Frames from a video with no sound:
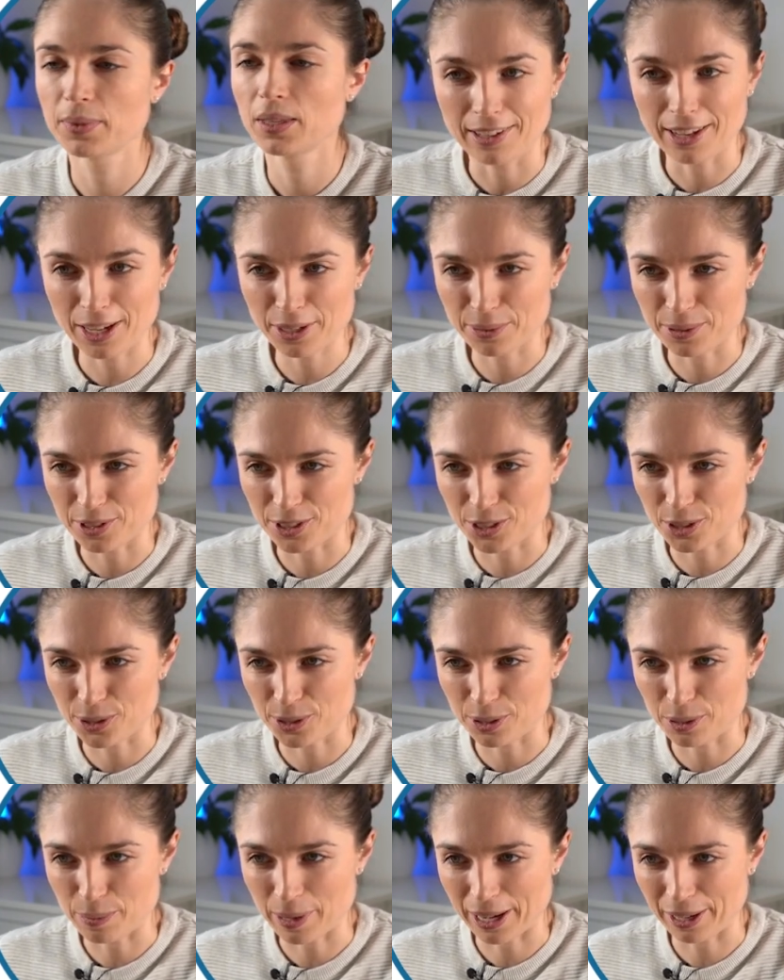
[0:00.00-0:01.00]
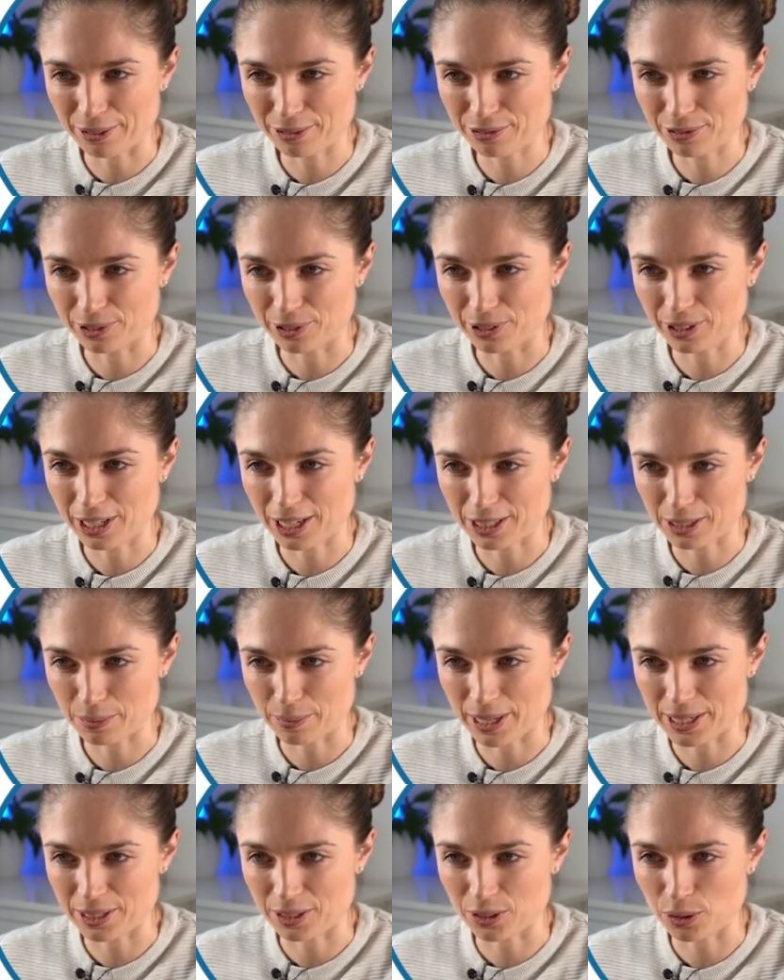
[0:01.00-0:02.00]
Like we just talked about for
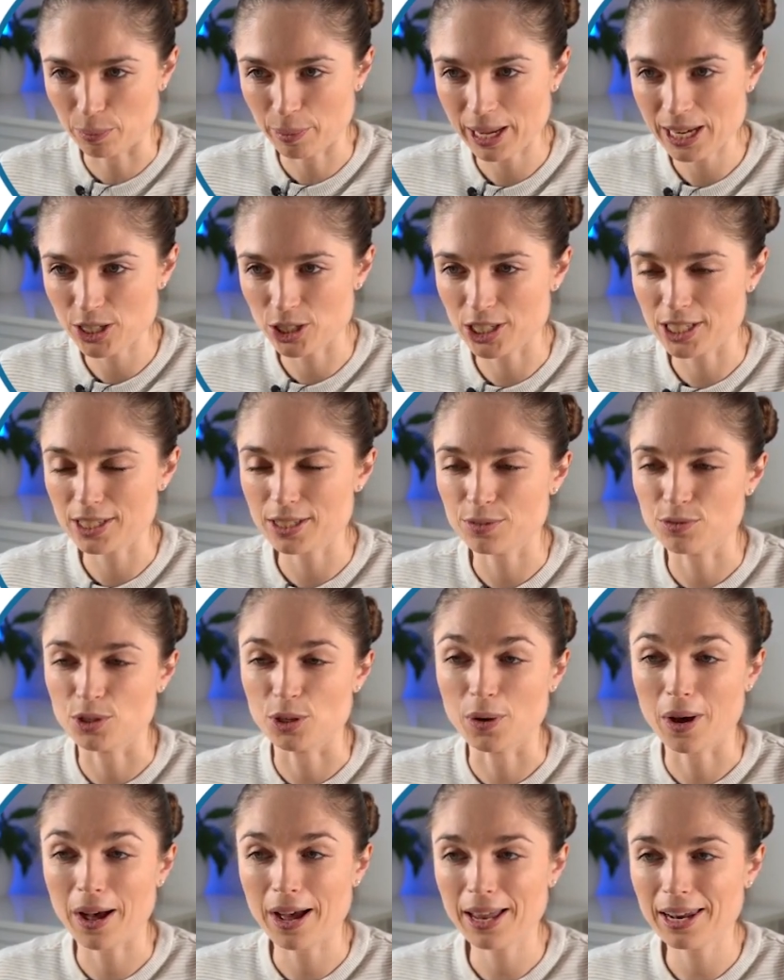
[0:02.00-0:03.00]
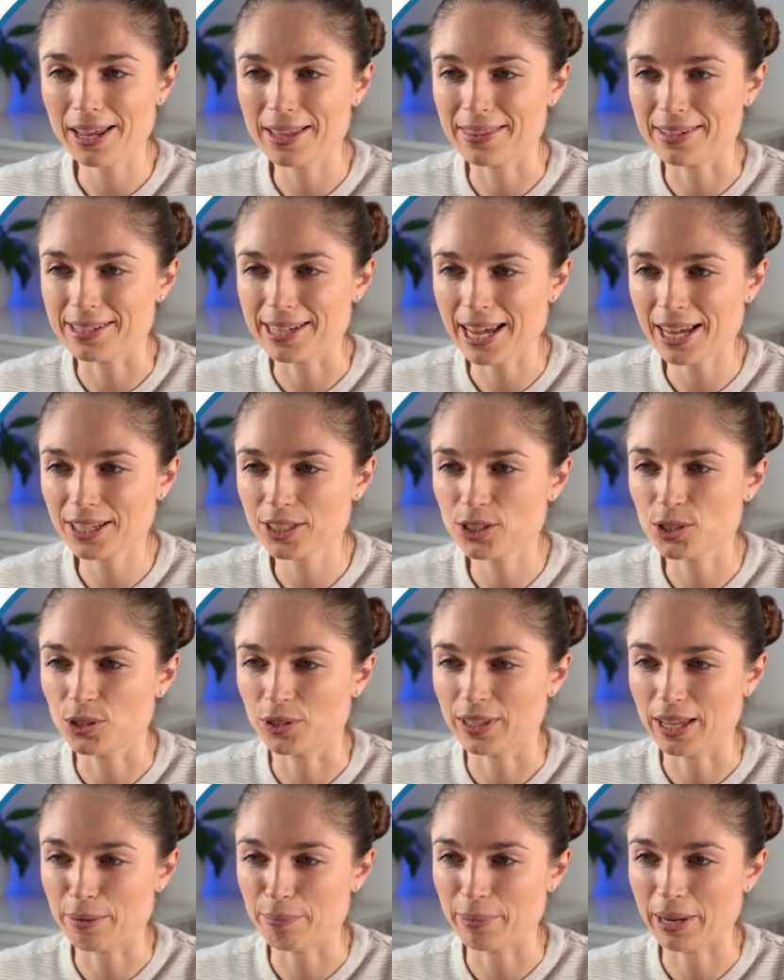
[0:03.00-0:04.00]
customizing your pages, if you highlight the text, you'll
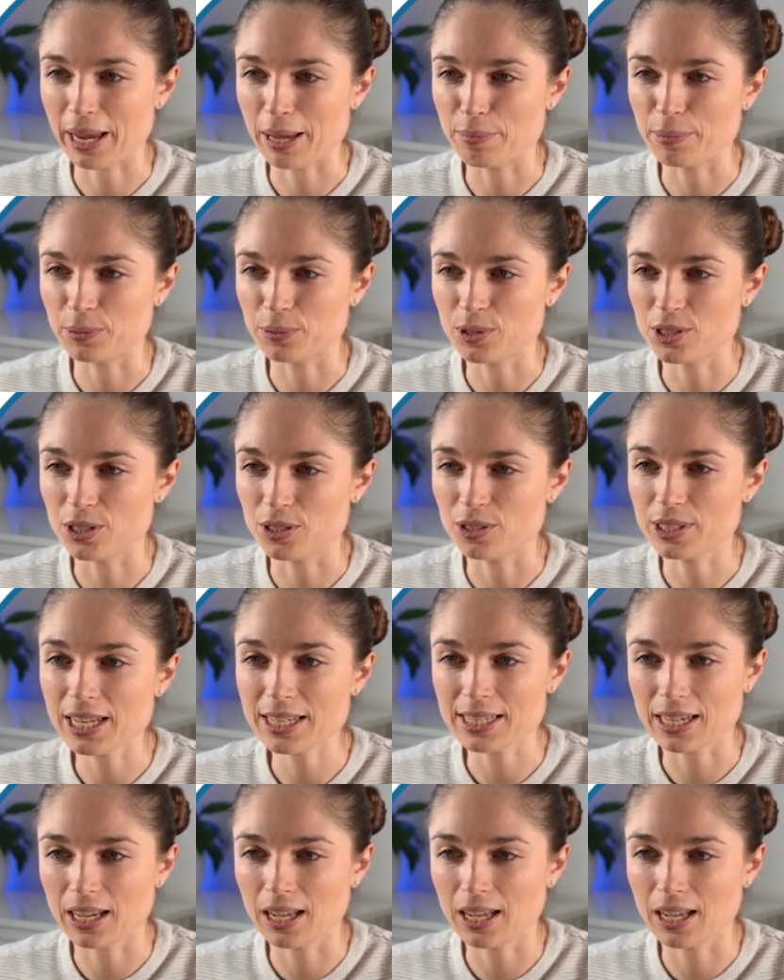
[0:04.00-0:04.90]
then be able to set it